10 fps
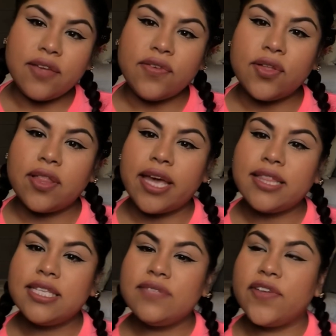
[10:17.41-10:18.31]
If you
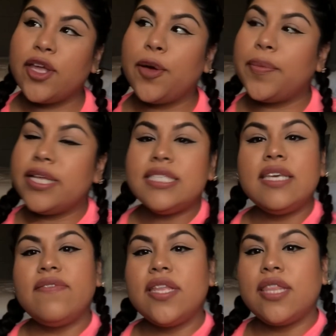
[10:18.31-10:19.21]
like this video, please
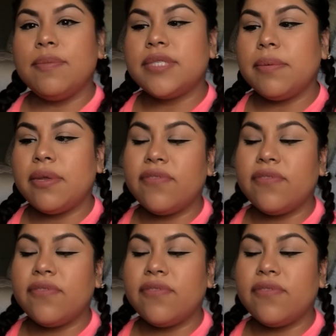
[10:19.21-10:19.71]
give it a thumbs up,